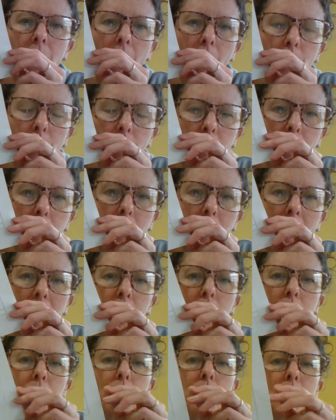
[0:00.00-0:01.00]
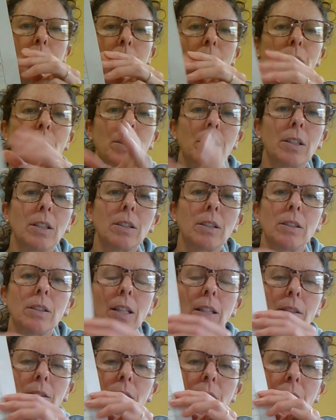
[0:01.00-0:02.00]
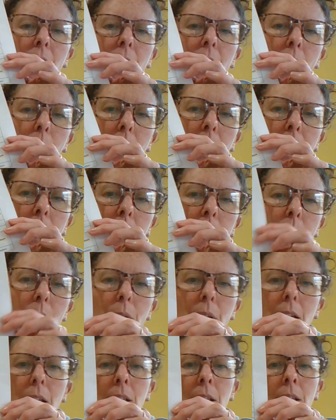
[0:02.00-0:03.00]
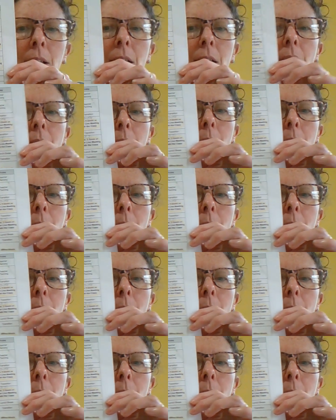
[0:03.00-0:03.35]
I wrote in my homeroom if you're looking at what I wrote in,